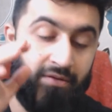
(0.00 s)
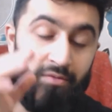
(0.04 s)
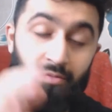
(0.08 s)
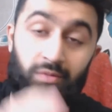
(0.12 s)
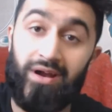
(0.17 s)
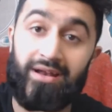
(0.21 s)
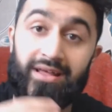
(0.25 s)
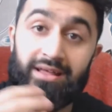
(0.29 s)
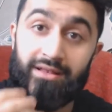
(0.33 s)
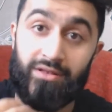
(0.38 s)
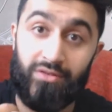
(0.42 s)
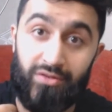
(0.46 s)

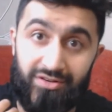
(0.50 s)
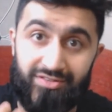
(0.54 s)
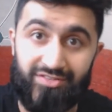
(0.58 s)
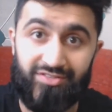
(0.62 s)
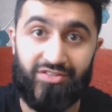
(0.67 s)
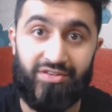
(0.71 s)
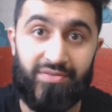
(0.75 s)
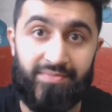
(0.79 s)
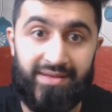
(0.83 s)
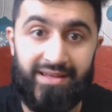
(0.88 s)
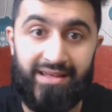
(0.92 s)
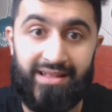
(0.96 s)
what it looks
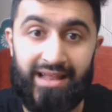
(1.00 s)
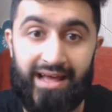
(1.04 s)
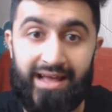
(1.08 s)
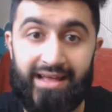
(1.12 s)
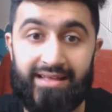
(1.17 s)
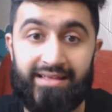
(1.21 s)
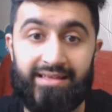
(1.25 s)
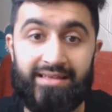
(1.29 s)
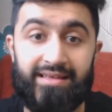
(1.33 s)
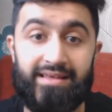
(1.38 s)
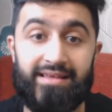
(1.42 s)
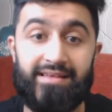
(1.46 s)
to me
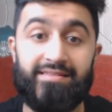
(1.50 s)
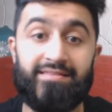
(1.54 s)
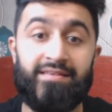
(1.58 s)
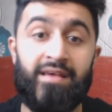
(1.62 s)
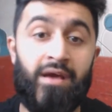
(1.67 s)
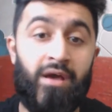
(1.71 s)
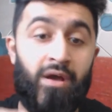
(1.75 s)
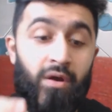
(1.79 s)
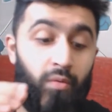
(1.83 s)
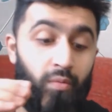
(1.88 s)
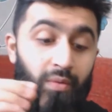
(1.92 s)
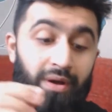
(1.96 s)
like is
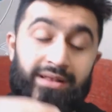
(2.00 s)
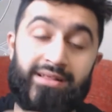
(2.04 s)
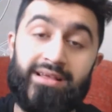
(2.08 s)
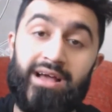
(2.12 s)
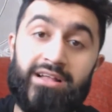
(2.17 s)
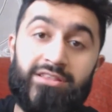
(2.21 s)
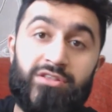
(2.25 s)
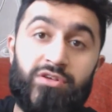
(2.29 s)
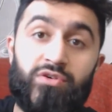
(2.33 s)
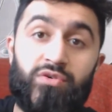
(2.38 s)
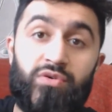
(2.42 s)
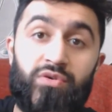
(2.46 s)
when
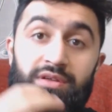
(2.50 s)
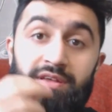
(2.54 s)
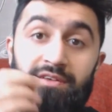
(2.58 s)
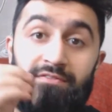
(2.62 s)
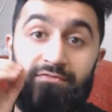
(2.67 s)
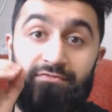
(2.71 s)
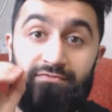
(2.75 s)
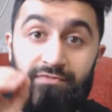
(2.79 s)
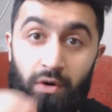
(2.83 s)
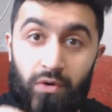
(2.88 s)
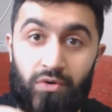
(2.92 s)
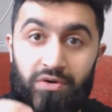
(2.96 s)
Katakuri
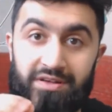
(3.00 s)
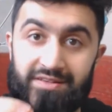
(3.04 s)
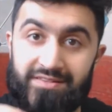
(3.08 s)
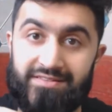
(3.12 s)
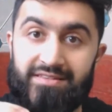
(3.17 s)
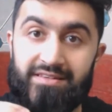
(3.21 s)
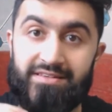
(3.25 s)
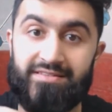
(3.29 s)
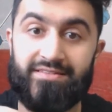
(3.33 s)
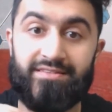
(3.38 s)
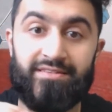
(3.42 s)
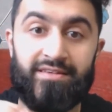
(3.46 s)

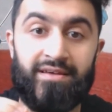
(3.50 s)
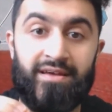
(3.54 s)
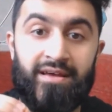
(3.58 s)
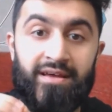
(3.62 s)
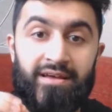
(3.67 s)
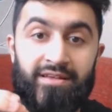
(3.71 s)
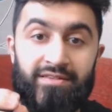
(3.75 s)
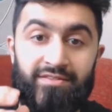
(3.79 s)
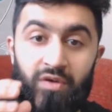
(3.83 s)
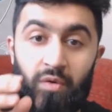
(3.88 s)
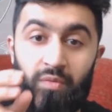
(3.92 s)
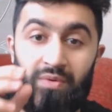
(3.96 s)
focuses,
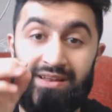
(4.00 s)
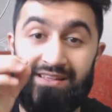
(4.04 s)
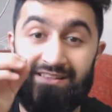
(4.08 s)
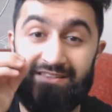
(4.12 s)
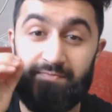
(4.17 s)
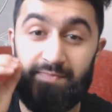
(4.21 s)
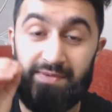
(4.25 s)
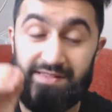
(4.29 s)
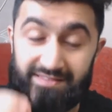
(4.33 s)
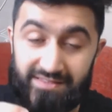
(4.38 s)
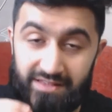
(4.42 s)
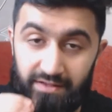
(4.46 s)
so when he's
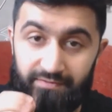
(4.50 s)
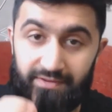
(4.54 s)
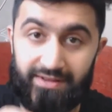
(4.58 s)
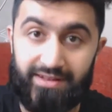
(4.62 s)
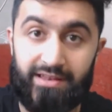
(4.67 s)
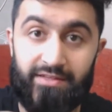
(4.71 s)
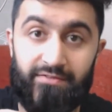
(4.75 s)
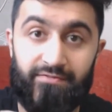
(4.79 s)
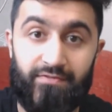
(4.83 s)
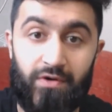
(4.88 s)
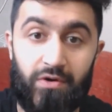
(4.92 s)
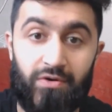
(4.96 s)

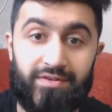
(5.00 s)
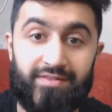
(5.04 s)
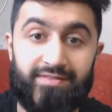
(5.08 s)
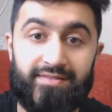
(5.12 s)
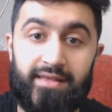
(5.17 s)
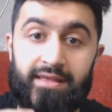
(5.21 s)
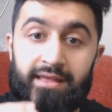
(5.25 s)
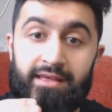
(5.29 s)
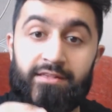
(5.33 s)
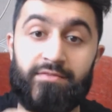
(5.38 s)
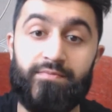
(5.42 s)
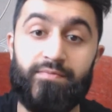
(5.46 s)
specifically
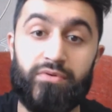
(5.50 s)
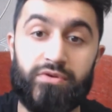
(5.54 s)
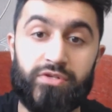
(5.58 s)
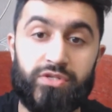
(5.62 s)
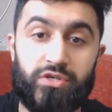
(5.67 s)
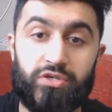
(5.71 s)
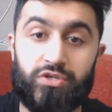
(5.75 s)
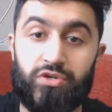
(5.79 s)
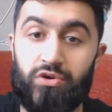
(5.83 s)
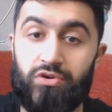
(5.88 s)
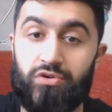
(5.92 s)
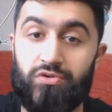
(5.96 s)
focusing his
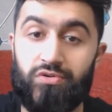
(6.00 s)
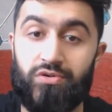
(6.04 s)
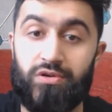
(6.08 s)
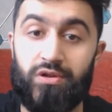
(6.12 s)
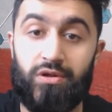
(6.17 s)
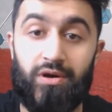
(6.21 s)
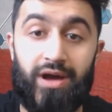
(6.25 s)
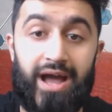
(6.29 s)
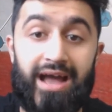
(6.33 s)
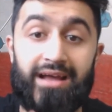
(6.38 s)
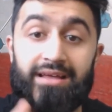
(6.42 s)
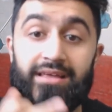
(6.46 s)
Buso Shoku
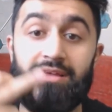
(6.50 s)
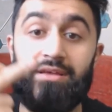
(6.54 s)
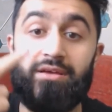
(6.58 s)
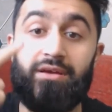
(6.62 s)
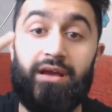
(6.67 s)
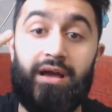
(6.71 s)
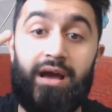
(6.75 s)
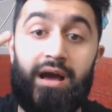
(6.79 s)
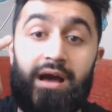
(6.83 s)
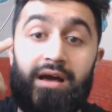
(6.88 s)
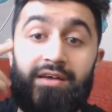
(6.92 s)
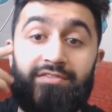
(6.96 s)
no
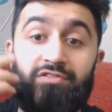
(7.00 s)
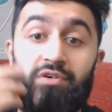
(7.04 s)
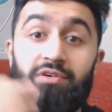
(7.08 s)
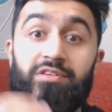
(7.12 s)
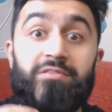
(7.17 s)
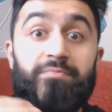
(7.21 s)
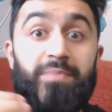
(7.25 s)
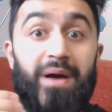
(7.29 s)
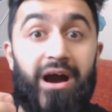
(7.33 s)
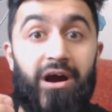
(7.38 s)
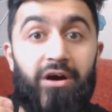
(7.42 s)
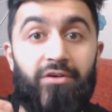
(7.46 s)
Haki, uh, so
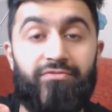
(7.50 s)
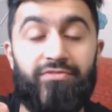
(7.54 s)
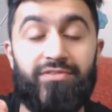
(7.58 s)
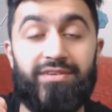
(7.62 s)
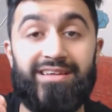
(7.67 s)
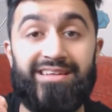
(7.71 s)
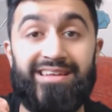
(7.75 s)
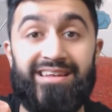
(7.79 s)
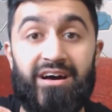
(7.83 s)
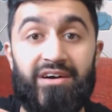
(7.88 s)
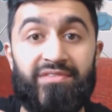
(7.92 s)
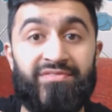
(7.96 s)
it's
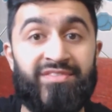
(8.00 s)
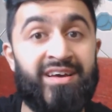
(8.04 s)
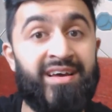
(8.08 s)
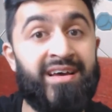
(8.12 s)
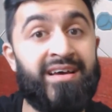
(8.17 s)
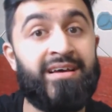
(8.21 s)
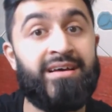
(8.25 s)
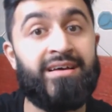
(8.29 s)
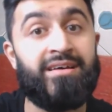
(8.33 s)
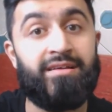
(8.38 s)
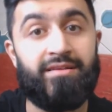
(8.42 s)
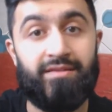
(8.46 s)
powerful enough.
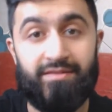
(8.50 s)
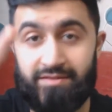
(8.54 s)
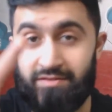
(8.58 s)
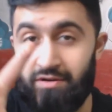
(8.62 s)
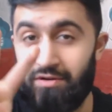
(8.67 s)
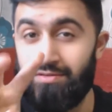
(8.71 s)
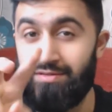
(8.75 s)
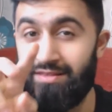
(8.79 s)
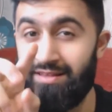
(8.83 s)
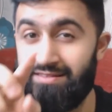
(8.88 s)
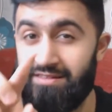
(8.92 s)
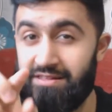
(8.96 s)

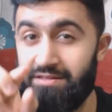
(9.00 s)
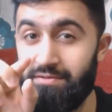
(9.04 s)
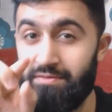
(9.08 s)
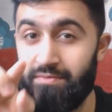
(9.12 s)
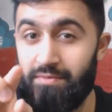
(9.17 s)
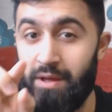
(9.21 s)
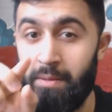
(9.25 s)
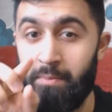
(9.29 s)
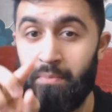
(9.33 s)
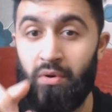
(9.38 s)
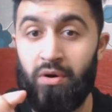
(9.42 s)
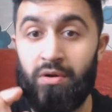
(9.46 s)
So this is the
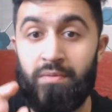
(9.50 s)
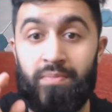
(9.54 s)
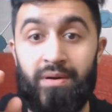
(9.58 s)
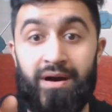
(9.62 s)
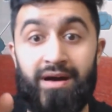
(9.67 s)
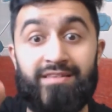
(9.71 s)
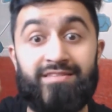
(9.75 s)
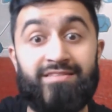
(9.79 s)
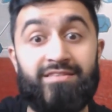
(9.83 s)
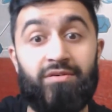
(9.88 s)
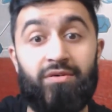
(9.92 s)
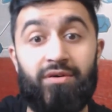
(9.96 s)
important
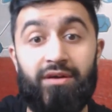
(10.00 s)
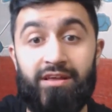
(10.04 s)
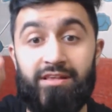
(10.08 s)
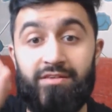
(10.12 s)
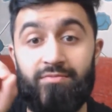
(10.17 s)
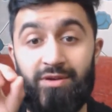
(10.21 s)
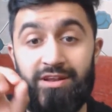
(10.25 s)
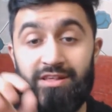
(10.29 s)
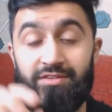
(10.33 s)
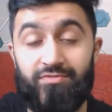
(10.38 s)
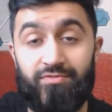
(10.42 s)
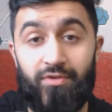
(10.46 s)
part. So he,
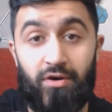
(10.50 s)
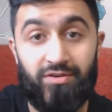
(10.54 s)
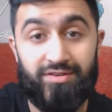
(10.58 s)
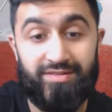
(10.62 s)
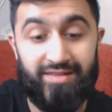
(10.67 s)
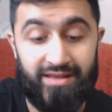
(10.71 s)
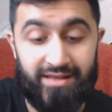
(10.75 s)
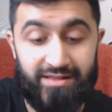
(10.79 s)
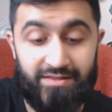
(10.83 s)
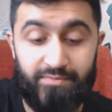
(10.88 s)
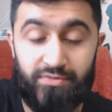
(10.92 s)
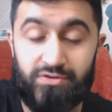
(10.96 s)
when he's
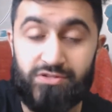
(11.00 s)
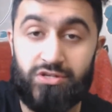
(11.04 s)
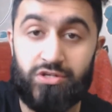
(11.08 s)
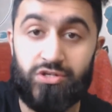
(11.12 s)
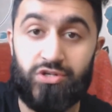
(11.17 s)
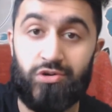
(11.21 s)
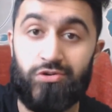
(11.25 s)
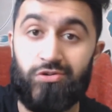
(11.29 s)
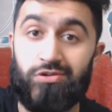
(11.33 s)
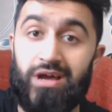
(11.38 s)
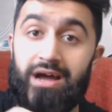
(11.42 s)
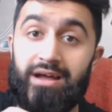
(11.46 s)
focusing his Buso
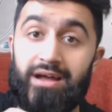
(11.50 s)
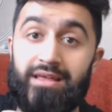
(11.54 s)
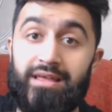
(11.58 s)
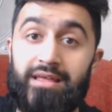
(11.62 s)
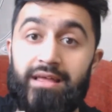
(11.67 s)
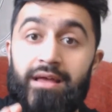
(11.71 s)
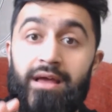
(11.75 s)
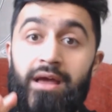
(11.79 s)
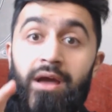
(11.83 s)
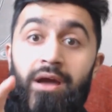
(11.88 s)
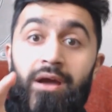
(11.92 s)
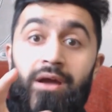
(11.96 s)
Shoku no
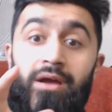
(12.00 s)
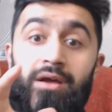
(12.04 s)
Haki,